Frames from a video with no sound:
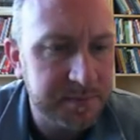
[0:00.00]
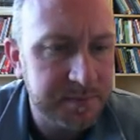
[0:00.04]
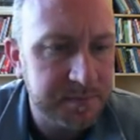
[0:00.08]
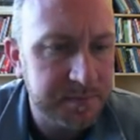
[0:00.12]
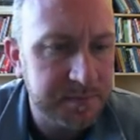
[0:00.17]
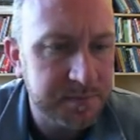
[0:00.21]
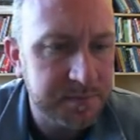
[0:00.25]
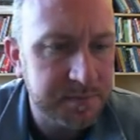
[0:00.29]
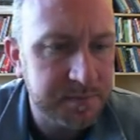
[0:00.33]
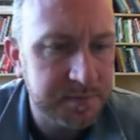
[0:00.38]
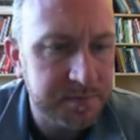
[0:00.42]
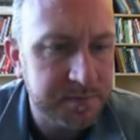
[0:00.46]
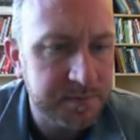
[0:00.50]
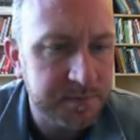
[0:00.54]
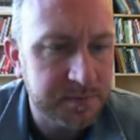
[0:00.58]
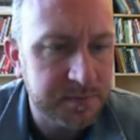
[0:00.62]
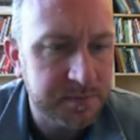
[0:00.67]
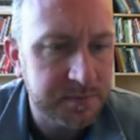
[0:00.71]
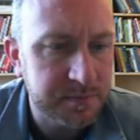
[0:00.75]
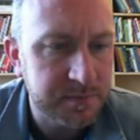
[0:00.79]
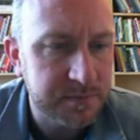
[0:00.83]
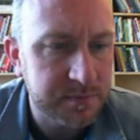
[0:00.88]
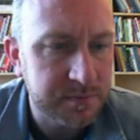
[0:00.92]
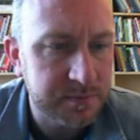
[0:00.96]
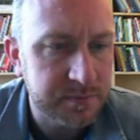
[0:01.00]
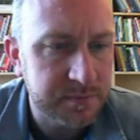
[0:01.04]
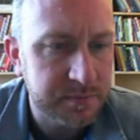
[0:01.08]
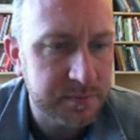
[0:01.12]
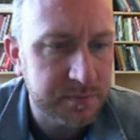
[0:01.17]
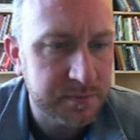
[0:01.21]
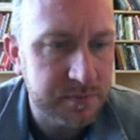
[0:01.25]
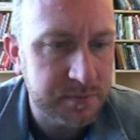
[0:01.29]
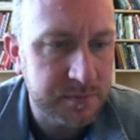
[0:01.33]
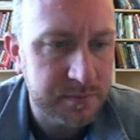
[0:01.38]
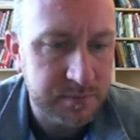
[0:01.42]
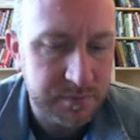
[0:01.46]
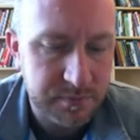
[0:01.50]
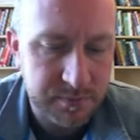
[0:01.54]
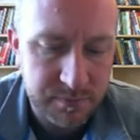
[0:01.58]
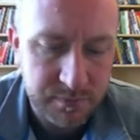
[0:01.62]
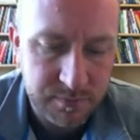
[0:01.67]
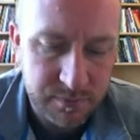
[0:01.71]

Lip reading: Nobody speaks.